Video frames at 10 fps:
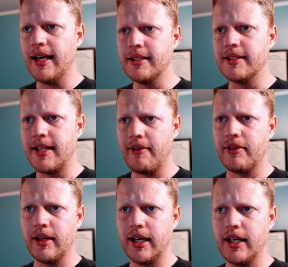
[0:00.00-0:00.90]
It has
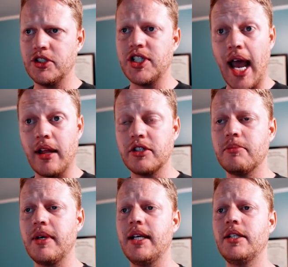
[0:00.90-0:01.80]
definitely
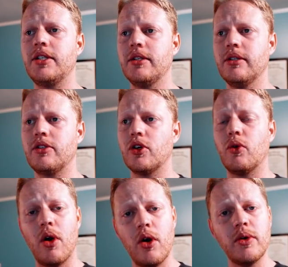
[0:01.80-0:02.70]
challenged me to
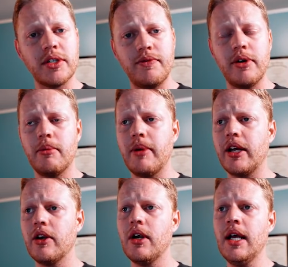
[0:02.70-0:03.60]
grow as a
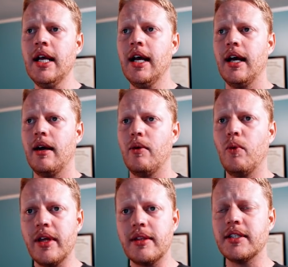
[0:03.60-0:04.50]
filmmaker
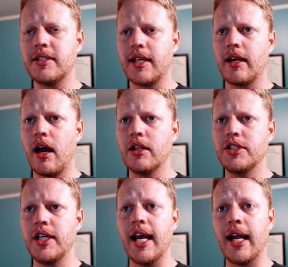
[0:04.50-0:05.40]
with this
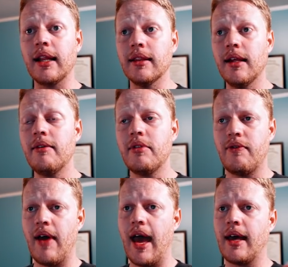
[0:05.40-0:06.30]
technology, and I love the
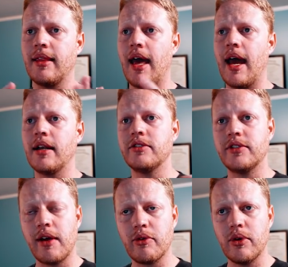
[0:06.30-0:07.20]
fact that
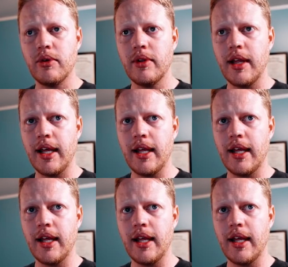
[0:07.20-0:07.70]
several